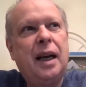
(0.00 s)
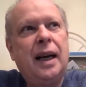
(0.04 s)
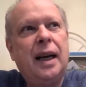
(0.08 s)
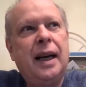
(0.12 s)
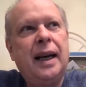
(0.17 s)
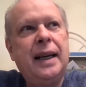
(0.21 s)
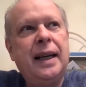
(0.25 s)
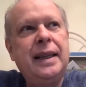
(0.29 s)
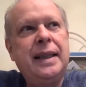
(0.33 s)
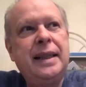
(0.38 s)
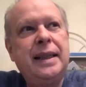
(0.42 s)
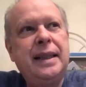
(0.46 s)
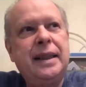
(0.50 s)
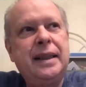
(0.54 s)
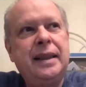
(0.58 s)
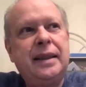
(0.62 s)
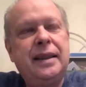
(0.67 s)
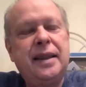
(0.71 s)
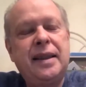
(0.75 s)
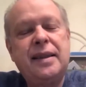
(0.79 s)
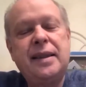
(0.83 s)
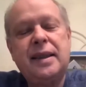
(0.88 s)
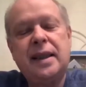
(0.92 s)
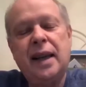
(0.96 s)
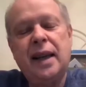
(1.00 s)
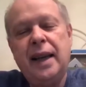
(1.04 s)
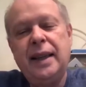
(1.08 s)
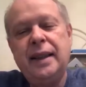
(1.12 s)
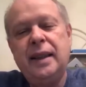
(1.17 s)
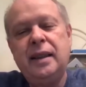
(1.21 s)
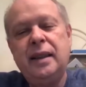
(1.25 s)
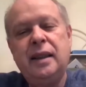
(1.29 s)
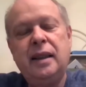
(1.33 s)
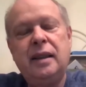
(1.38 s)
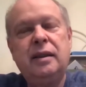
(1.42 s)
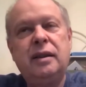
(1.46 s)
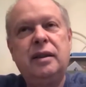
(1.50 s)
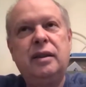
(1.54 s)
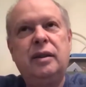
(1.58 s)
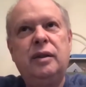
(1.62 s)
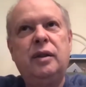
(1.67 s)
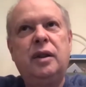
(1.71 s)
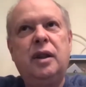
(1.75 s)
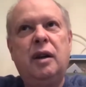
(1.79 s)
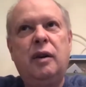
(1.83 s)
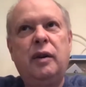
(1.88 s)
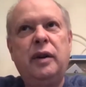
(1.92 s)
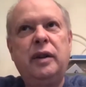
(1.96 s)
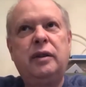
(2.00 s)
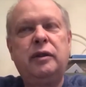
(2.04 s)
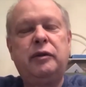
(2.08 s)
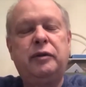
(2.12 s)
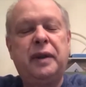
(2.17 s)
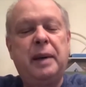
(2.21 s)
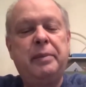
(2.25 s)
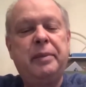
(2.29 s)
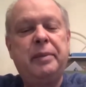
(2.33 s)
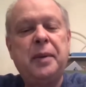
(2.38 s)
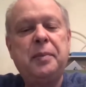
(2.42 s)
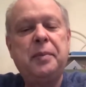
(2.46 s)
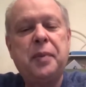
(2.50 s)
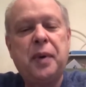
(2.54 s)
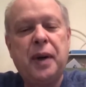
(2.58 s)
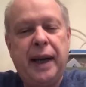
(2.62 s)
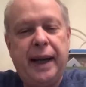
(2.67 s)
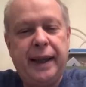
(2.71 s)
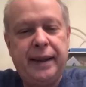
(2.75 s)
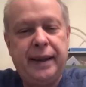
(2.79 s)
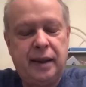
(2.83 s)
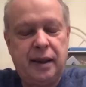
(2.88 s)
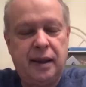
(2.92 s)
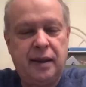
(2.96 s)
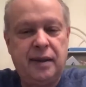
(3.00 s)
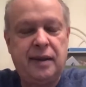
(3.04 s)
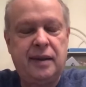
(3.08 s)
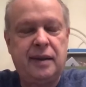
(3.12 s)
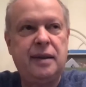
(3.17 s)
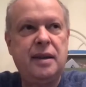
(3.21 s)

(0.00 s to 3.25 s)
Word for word: I decided to go into family practice.